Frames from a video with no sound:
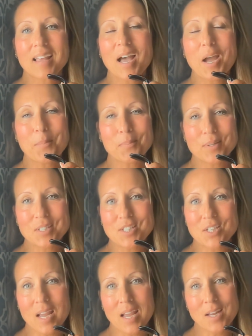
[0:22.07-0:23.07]
I
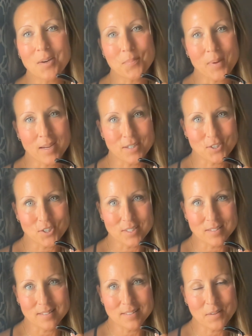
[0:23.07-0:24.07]
appreciate your
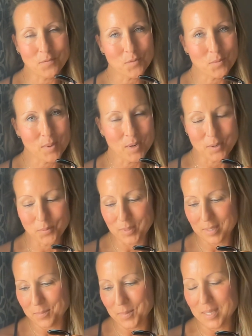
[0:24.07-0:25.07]
patience and for bearing
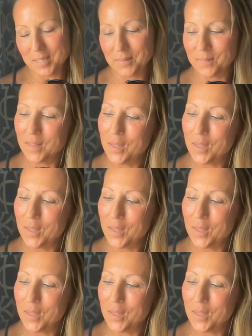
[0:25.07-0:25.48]
with me.